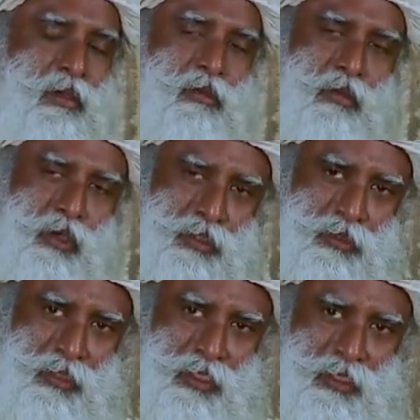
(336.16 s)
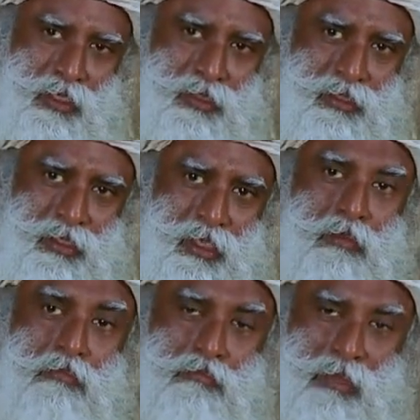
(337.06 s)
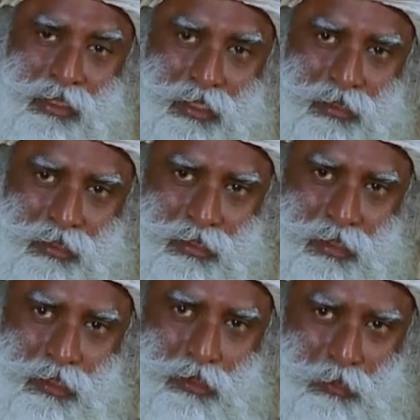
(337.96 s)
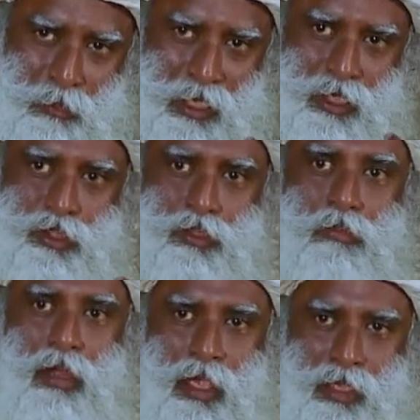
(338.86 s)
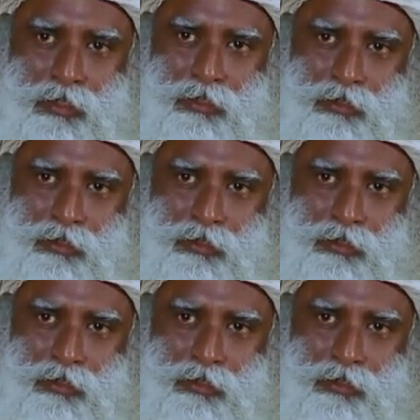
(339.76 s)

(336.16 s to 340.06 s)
What you need is methods to manage your mind.